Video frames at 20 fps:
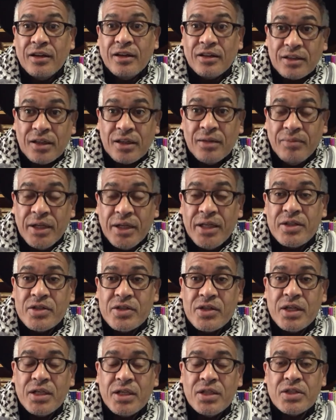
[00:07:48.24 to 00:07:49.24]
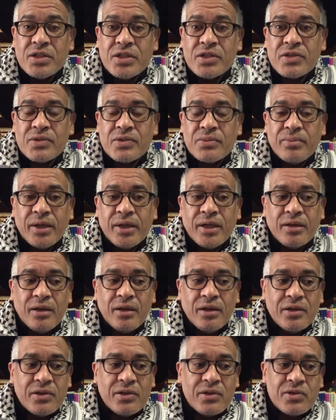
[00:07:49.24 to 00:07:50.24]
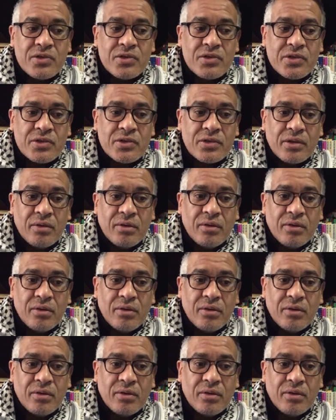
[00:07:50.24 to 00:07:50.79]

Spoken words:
complete strangers, because